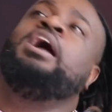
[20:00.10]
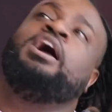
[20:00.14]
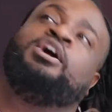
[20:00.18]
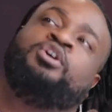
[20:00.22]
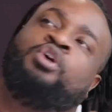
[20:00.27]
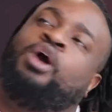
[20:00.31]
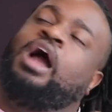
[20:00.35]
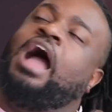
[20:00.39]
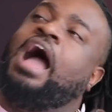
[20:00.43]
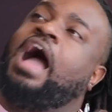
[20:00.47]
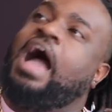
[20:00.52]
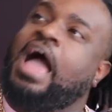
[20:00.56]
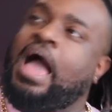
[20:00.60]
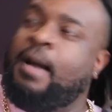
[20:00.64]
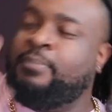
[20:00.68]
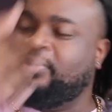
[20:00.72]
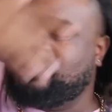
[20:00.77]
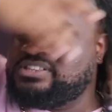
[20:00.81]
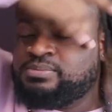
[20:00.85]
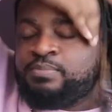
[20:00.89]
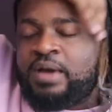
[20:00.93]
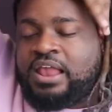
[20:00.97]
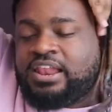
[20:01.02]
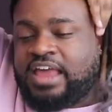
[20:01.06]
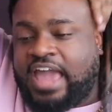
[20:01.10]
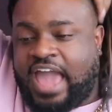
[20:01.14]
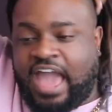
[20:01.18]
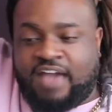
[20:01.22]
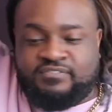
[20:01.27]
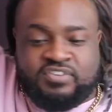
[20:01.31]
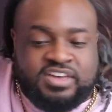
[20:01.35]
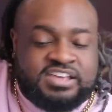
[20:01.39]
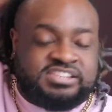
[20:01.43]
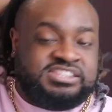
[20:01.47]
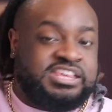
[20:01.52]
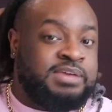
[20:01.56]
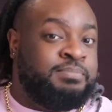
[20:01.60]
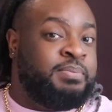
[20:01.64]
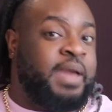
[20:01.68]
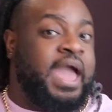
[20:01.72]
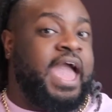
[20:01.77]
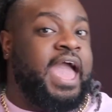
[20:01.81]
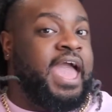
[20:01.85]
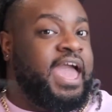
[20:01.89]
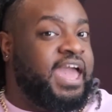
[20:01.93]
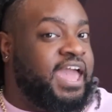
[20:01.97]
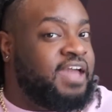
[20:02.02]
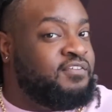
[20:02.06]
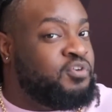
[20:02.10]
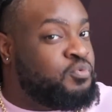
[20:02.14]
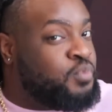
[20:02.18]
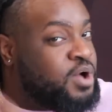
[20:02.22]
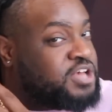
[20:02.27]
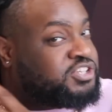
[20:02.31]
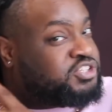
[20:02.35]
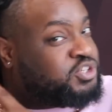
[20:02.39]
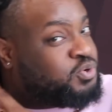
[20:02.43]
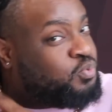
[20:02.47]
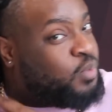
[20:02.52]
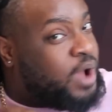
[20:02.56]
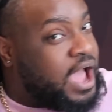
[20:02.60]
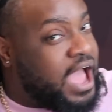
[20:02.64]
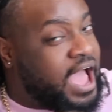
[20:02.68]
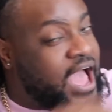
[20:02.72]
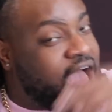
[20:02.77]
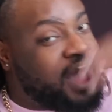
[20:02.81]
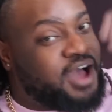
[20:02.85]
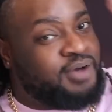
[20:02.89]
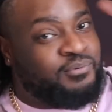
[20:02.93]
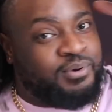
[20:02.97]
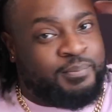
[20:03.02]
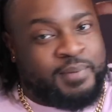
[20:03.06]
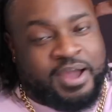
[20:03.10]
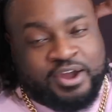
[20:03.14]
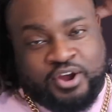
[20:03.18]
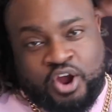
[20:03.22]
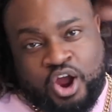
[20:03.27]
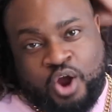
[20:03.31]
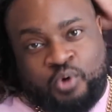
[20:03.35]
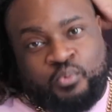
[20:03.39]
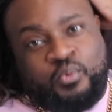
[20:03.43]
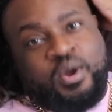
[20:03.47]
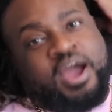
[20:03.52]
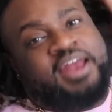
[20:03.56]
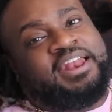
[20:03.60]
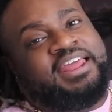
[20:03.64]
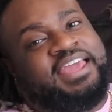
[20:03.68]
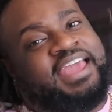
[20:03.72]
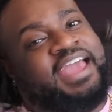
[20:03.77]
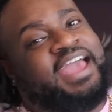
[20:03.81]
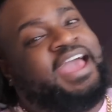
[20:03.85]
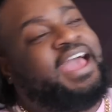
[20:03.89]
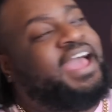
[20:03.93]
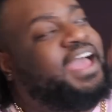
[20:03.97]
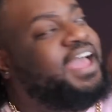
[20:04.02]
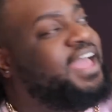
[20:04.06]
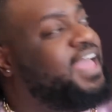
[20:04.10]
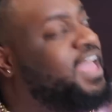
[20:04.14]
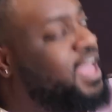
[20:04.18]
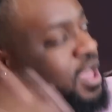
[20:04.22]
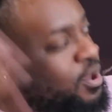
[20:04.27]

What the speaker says: girl, I hop into my little advocacy bag every once in a while. I'm with my girl Ronnie at.